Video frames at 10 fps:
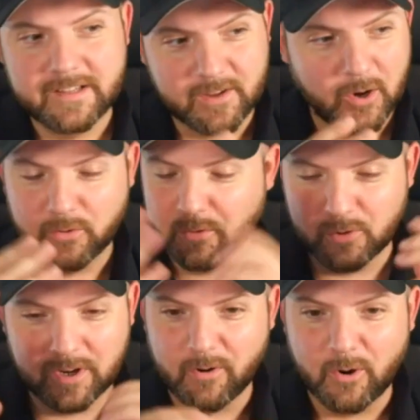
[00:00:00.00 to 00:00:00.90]
let's go
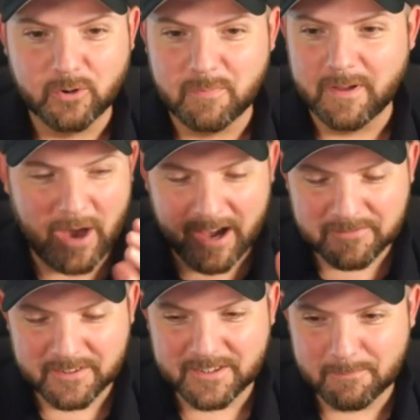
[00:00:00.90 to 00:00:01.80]
through the roadmap.
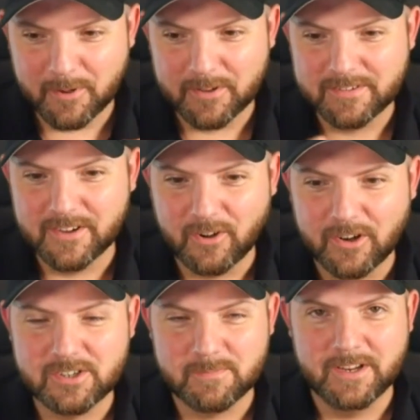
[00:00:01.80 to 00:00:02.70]
After the personal
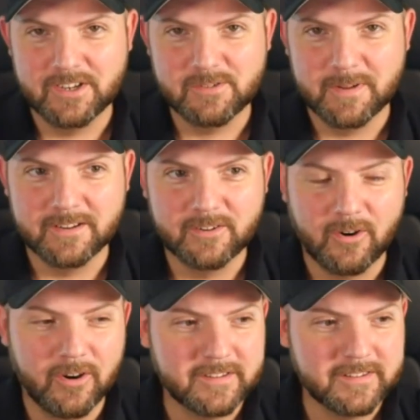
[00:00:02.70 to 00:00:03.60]
knowledge management
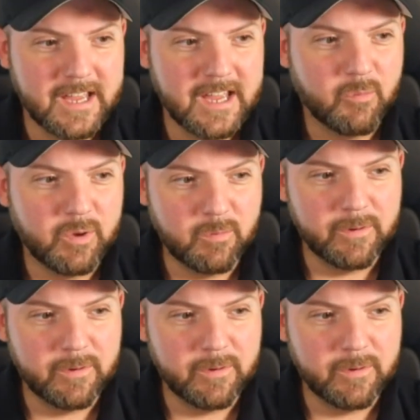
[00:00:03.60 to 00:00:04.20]
course, we